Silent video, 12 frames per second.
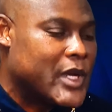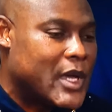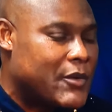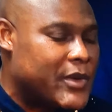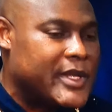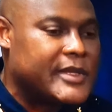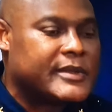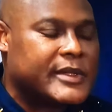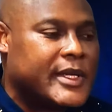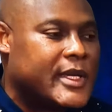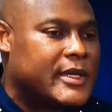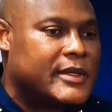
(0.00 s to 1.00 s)
We already, it's
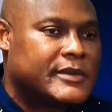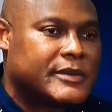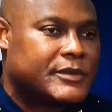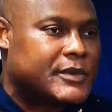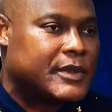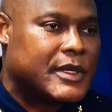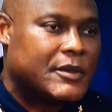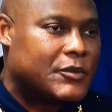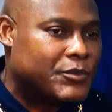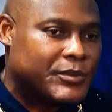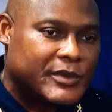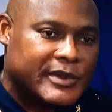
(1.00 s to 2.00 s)

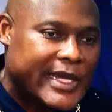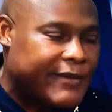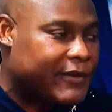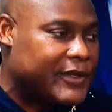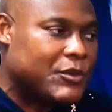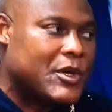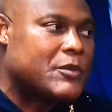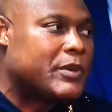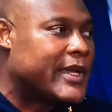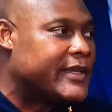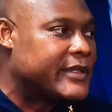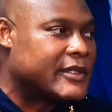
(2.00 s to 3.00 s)
definitely wrong
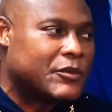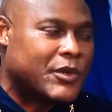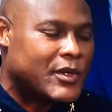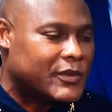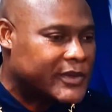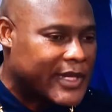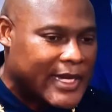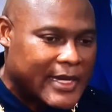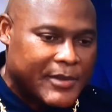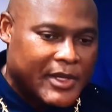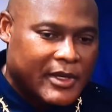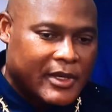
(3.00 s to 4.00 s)
place at the wrong time.